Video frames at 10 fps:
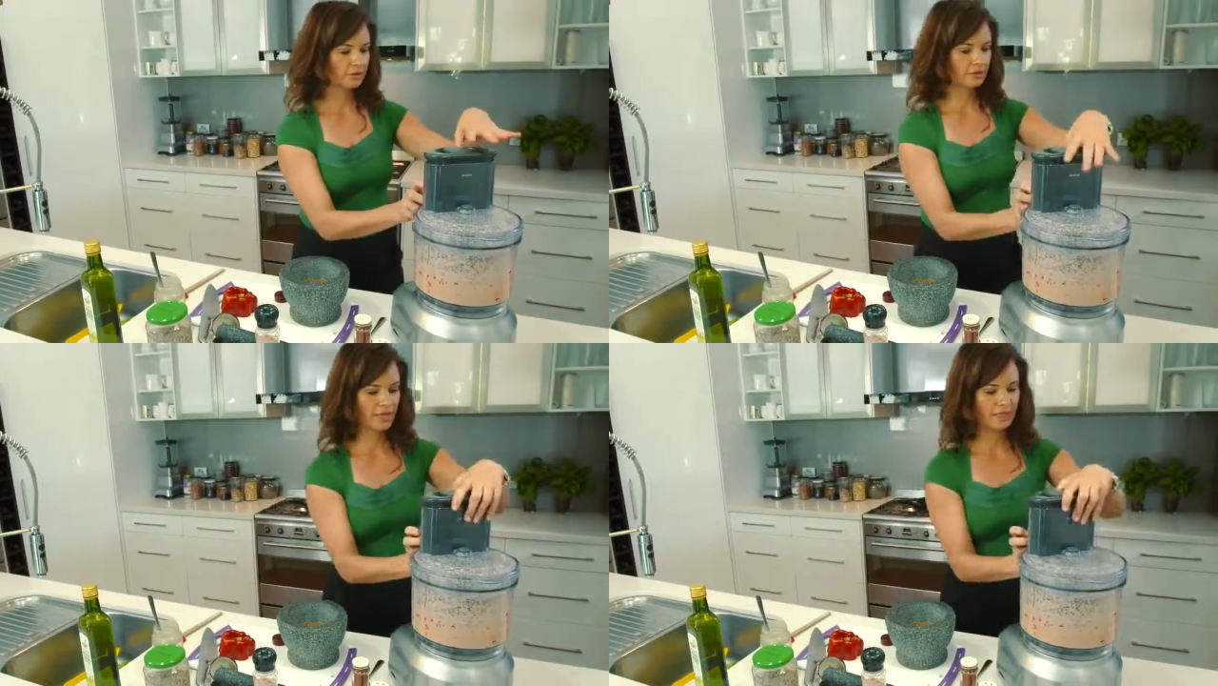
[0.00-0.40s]

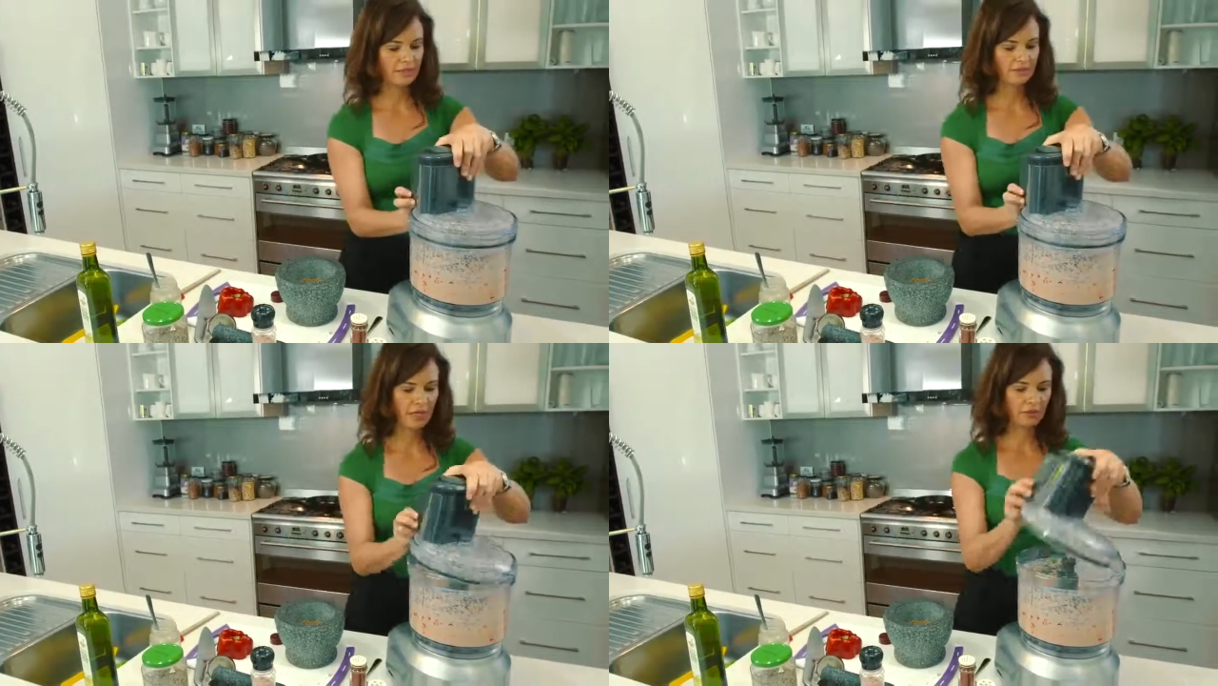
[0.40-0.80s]
Great
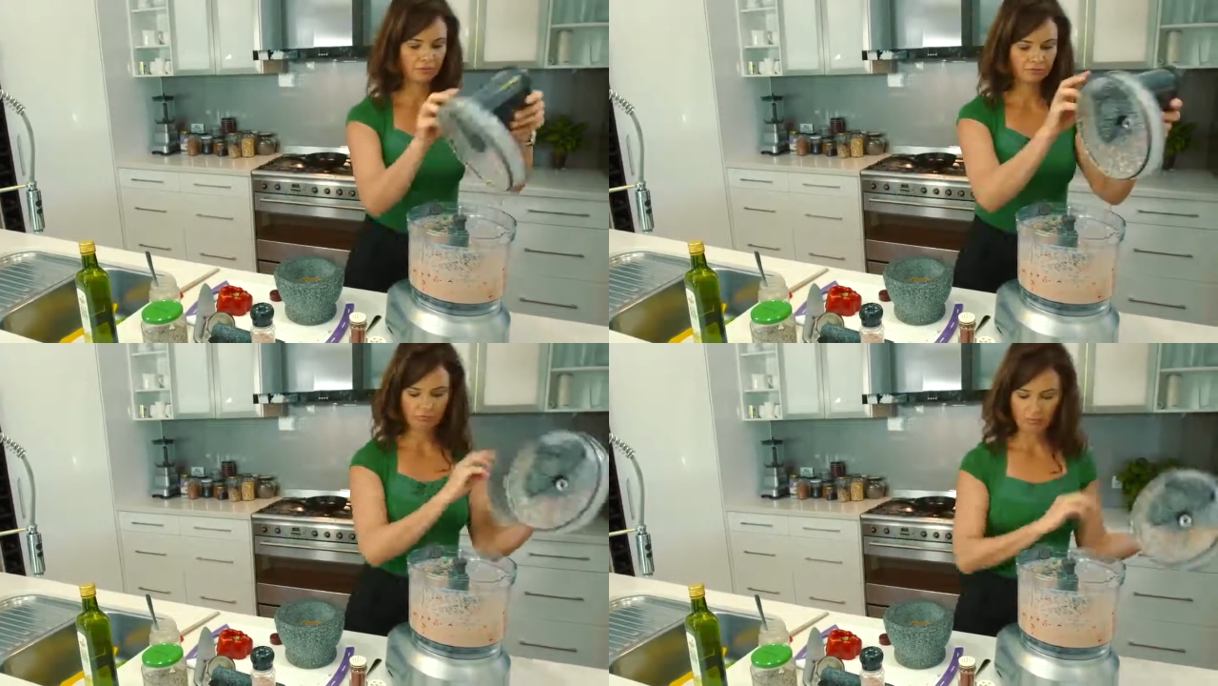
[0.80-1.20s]
smell.
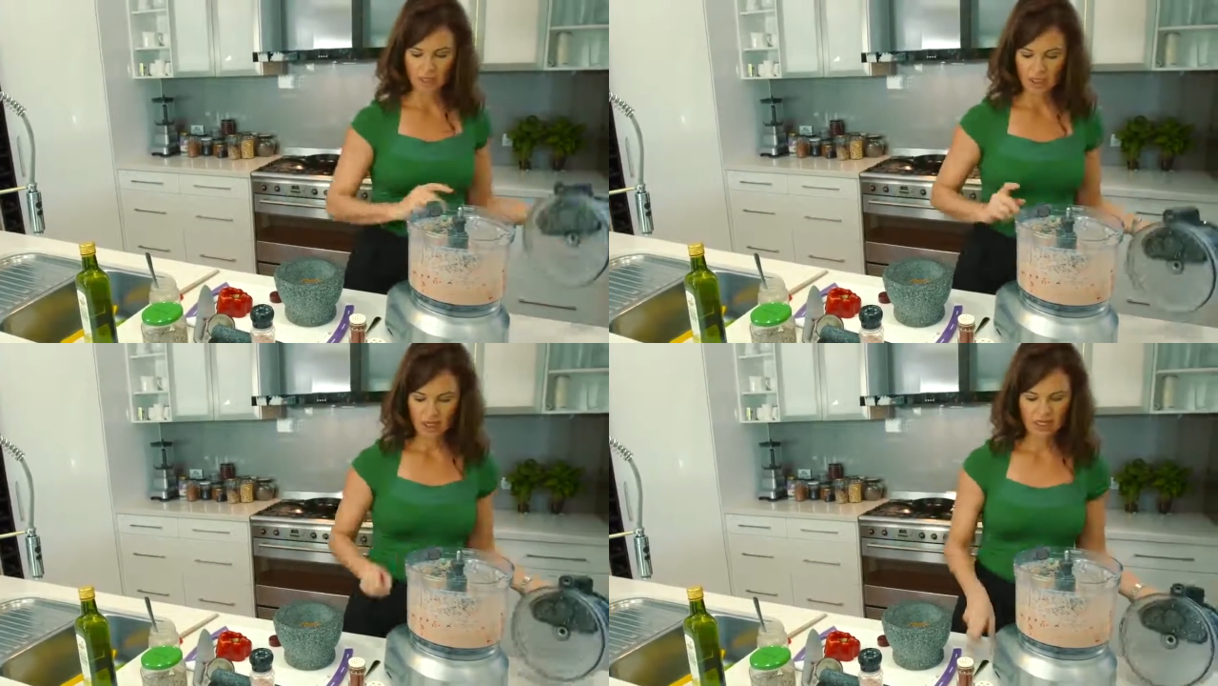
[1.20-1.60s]

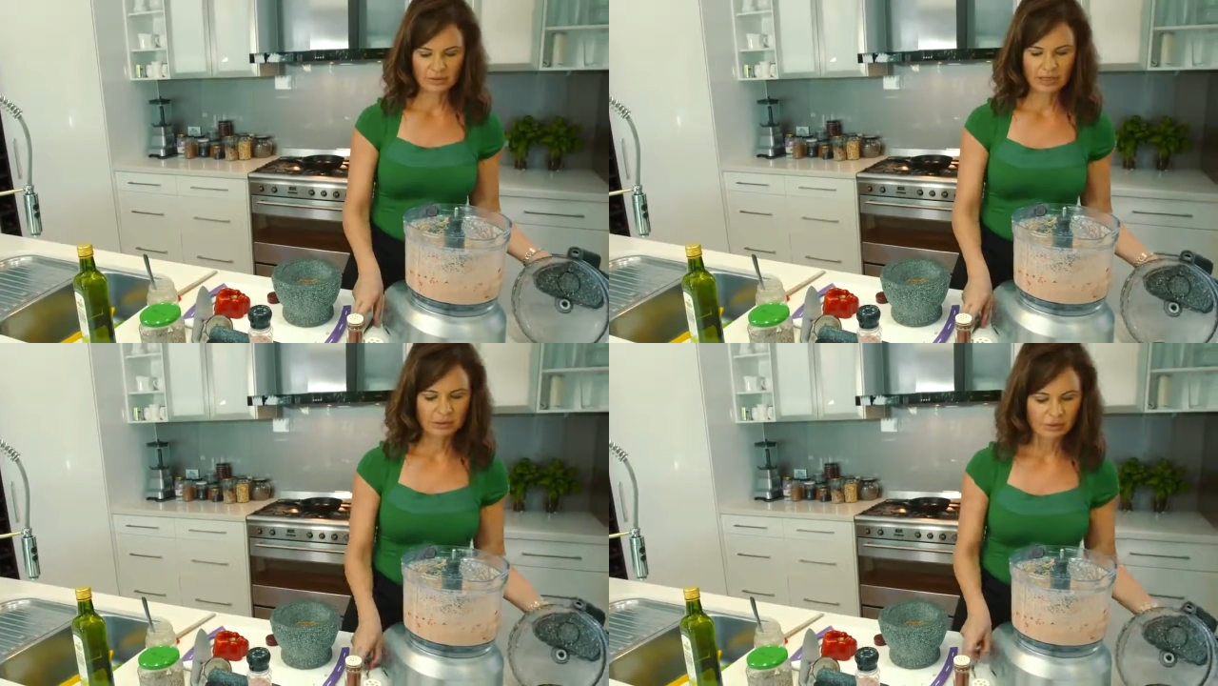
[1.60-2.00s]
I'm
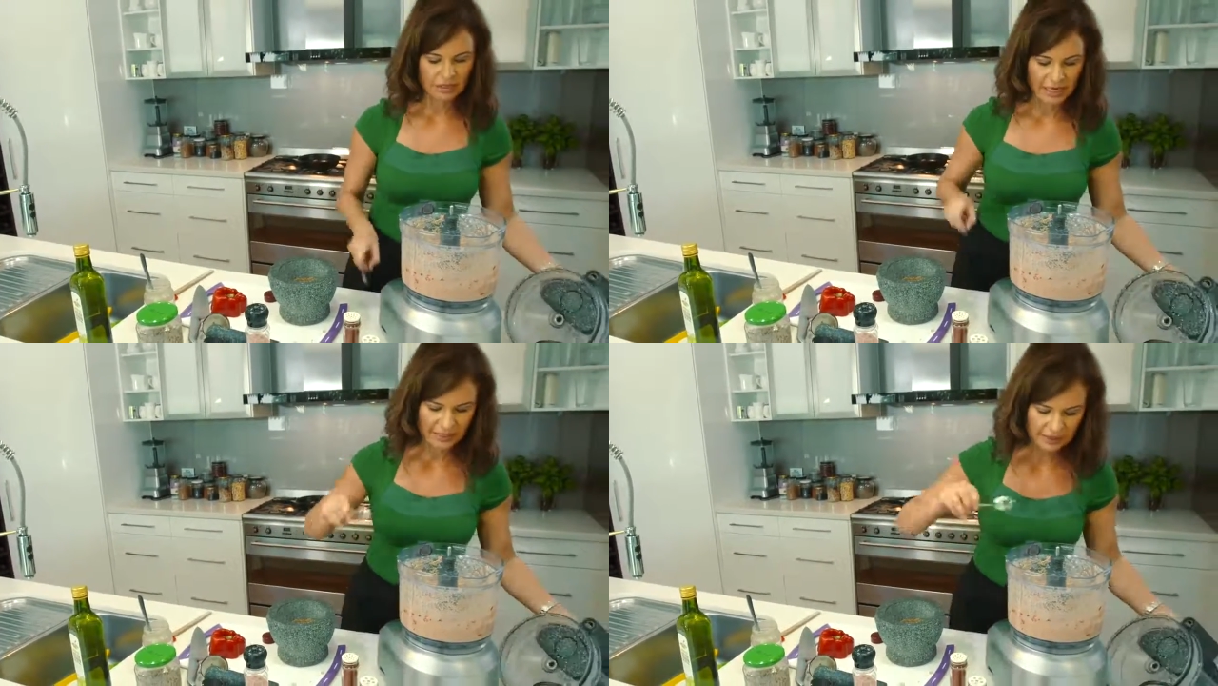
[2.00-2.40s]
just going to have a little
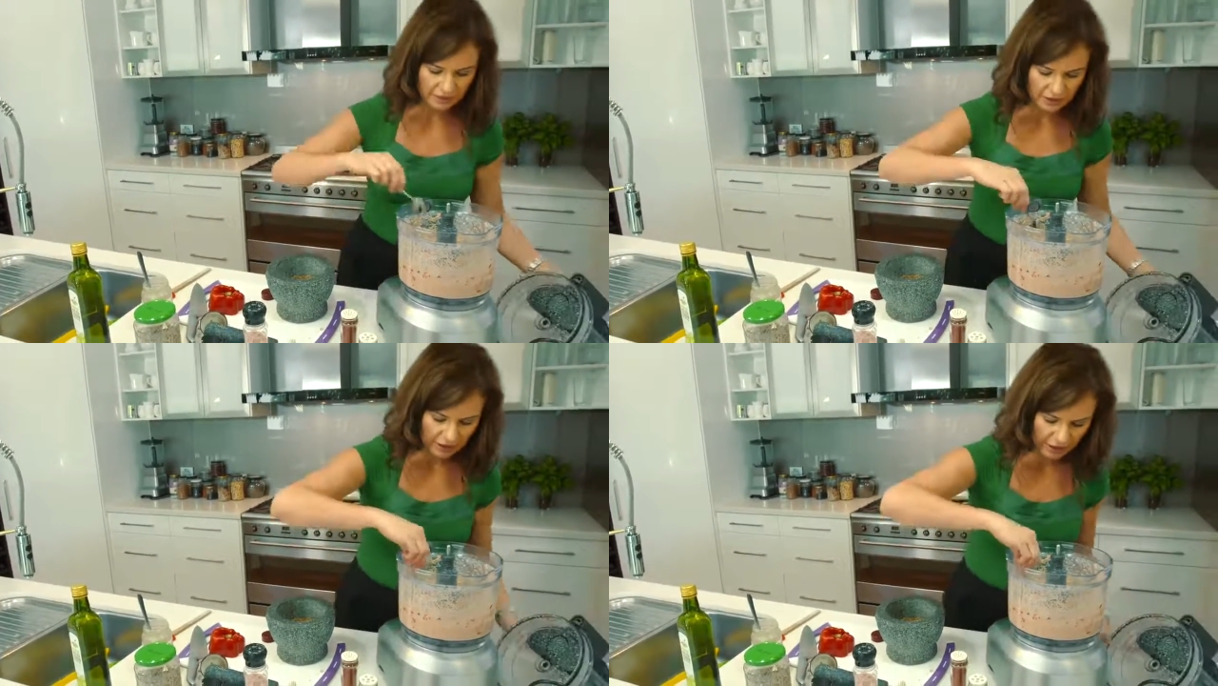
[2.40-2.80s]
taste
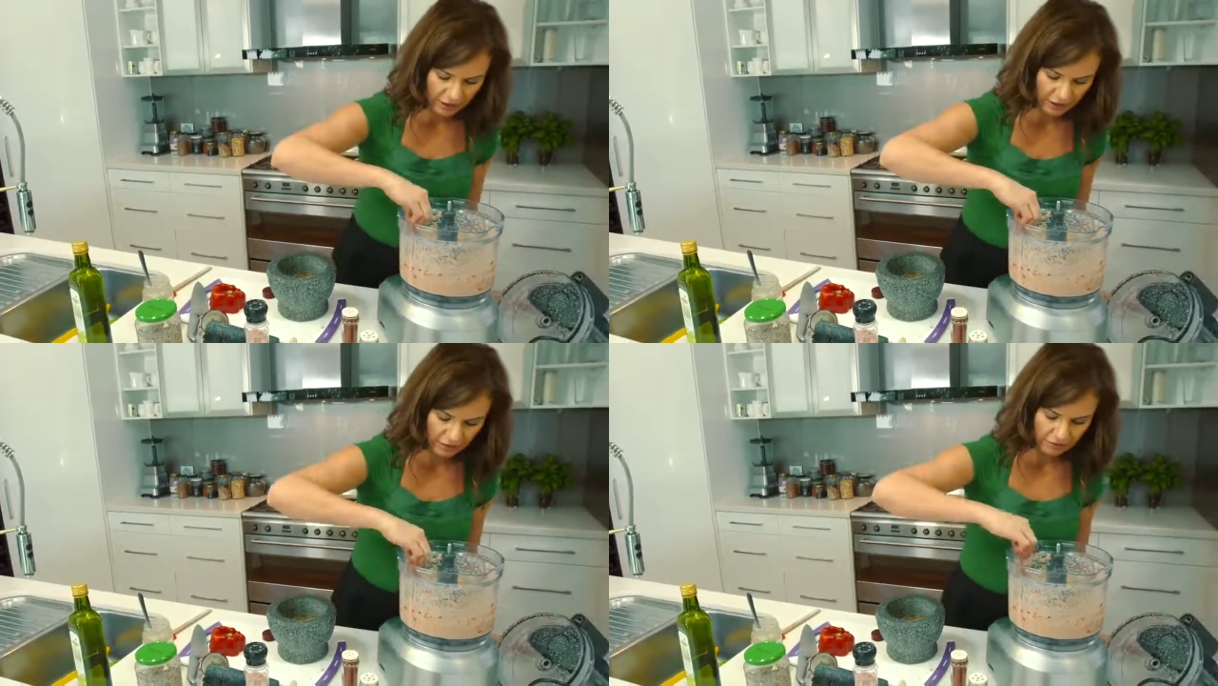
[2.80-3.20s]
of this
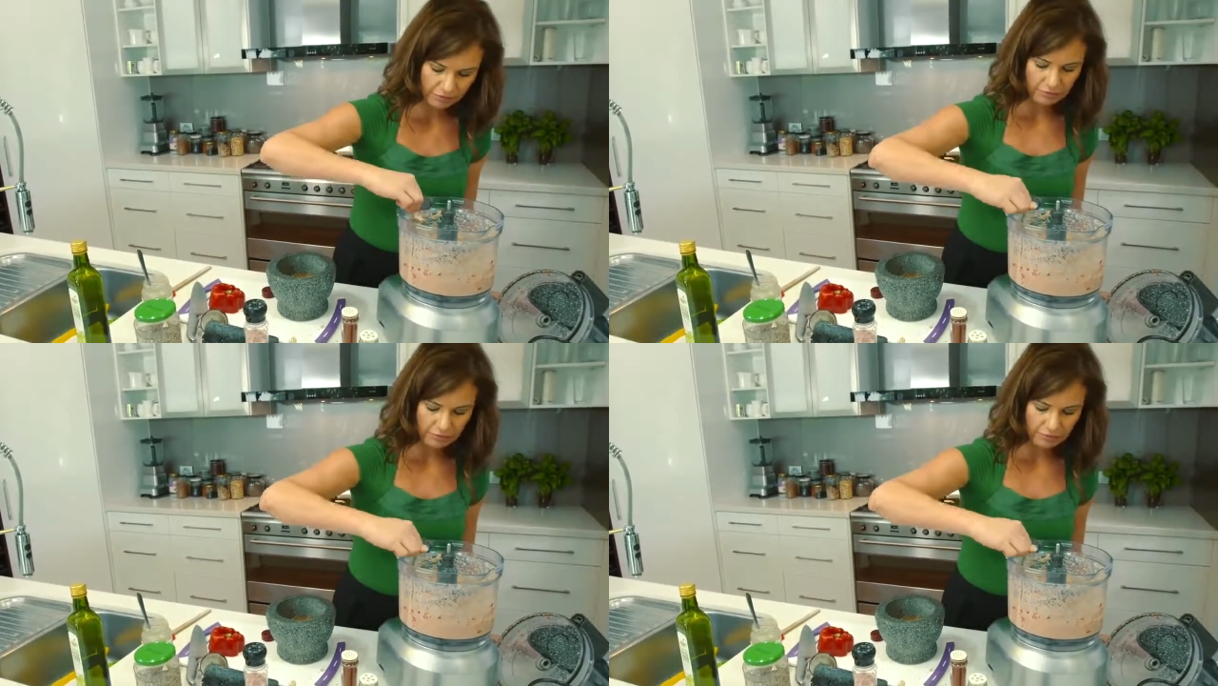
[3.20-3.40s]
actually.